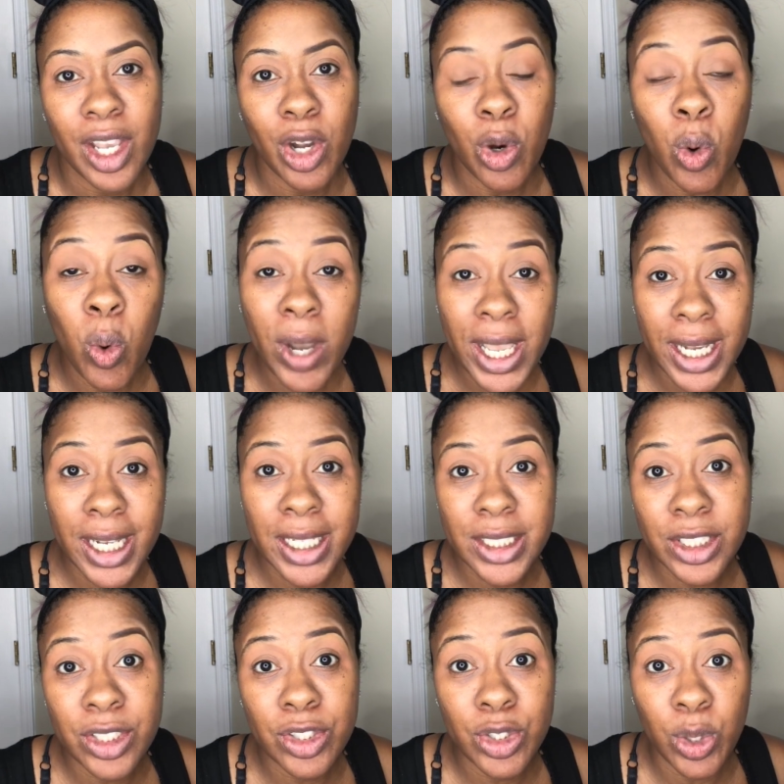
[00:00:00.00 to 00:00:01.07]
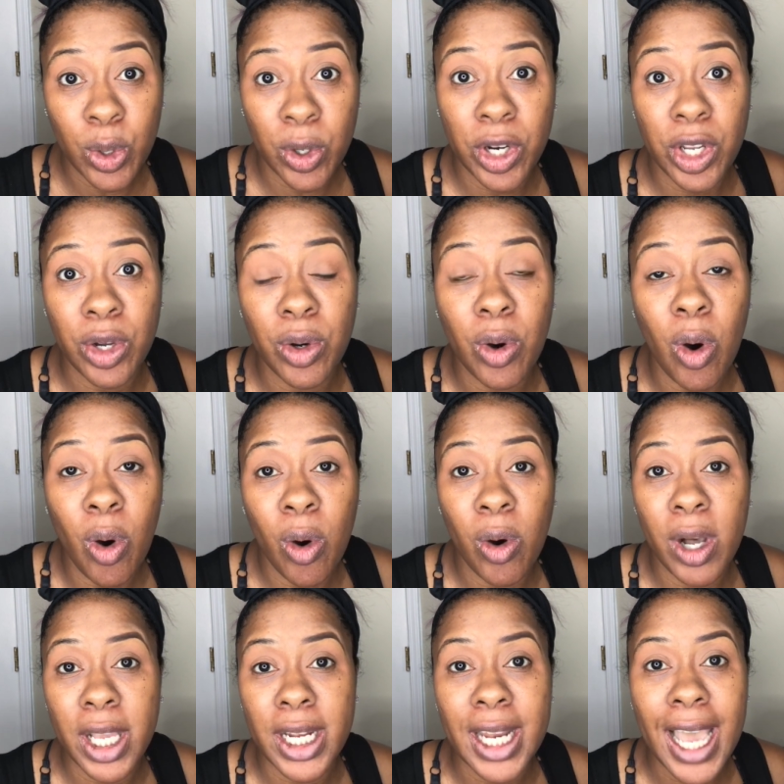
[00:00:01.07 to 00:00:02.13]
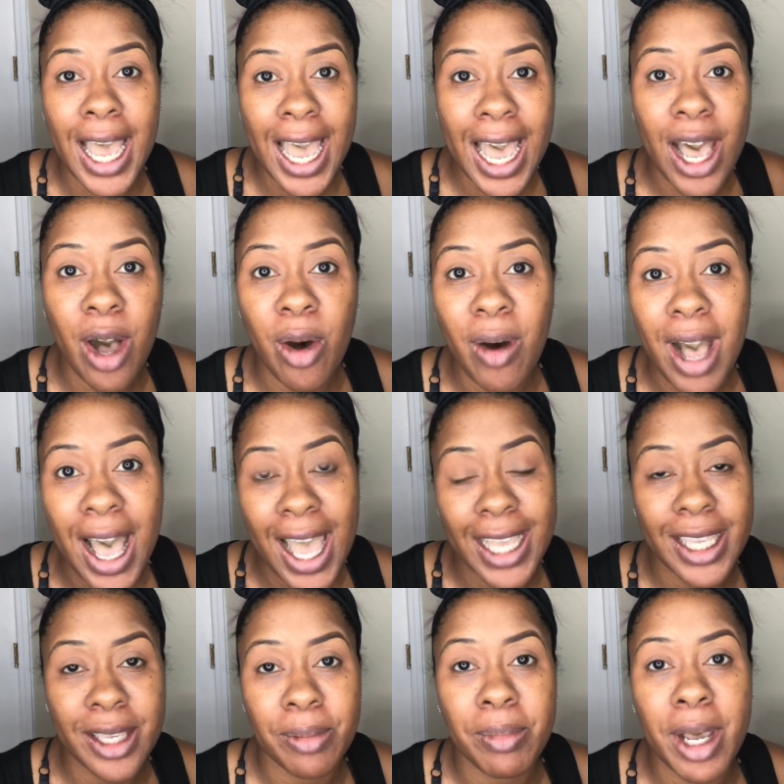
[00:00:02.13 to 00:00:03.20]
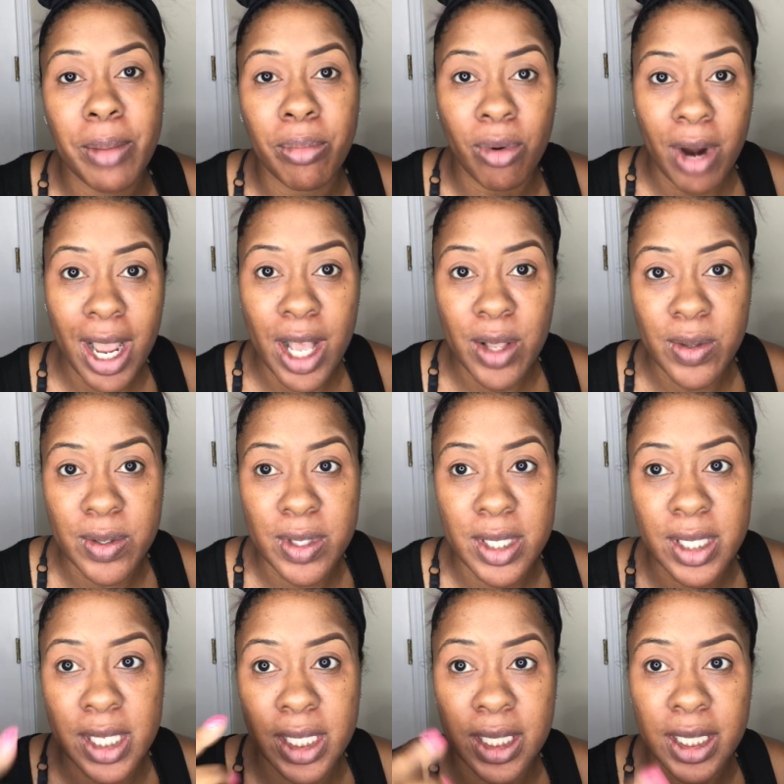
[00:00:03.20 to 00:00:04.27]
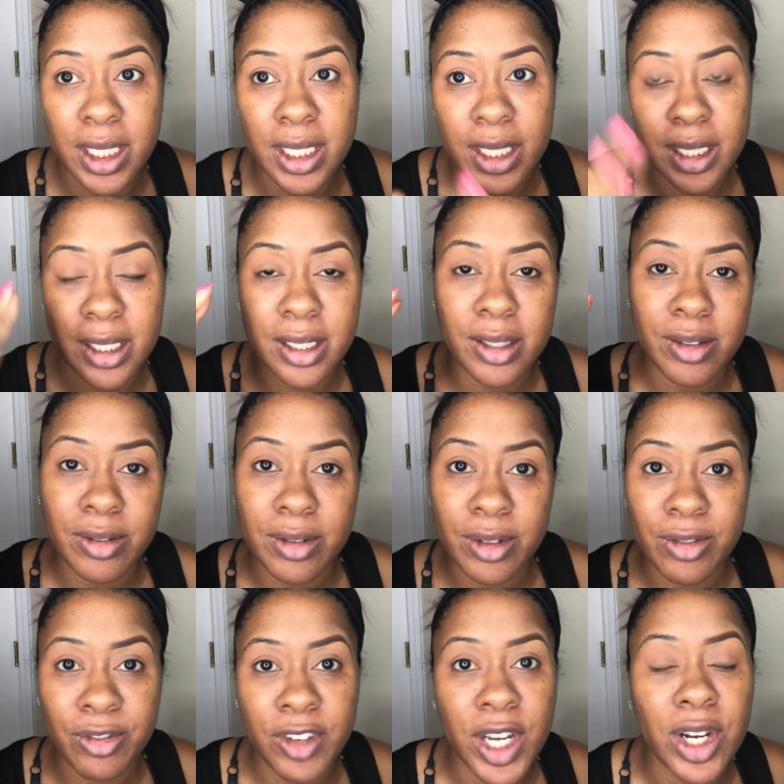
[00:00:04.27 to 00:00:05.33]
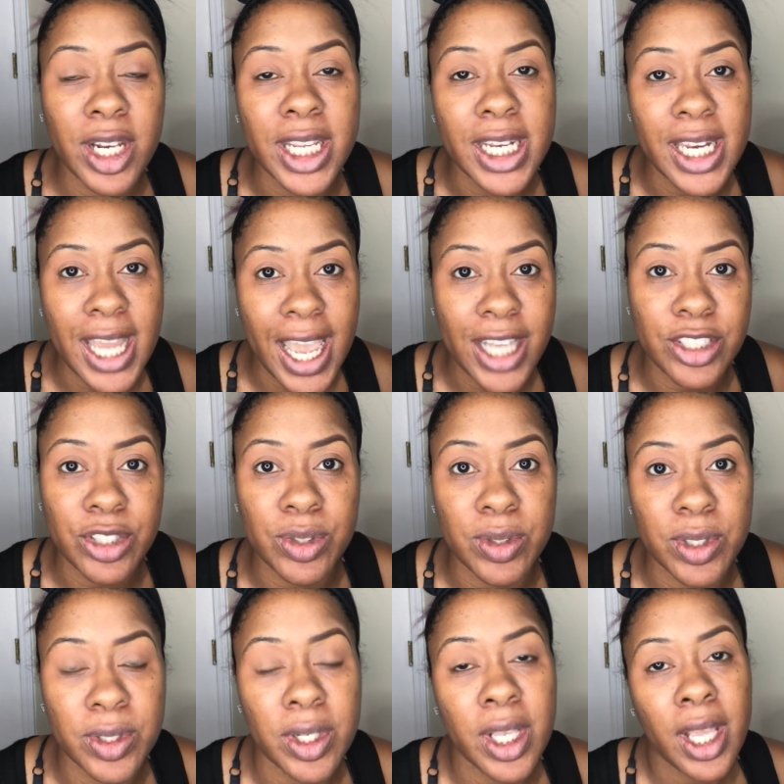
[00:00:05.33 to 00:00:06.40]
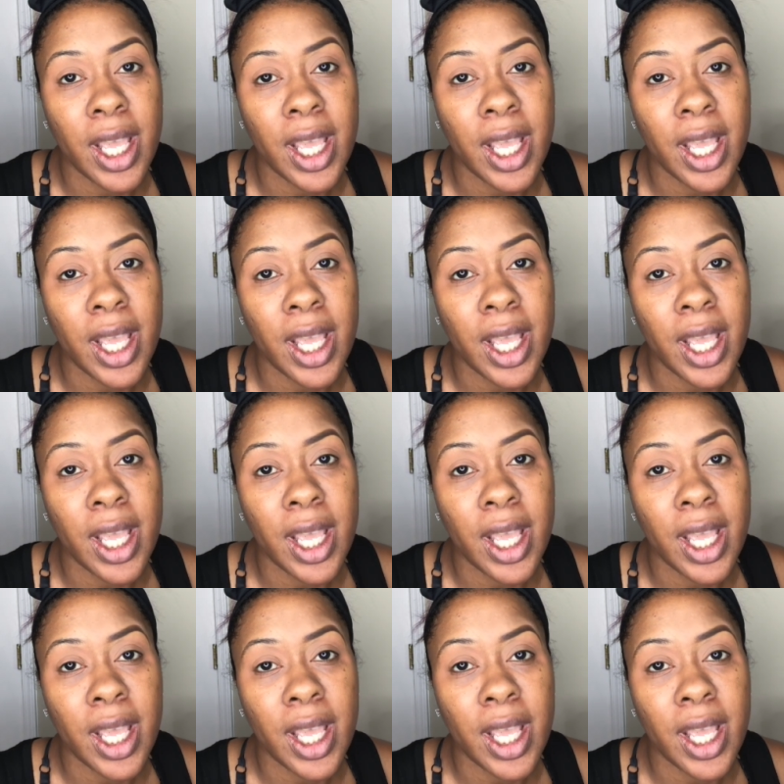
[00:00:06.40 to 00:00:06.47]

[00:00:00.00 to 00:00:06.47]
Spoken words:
quick tutorial on how I get my brows to look fairly natural.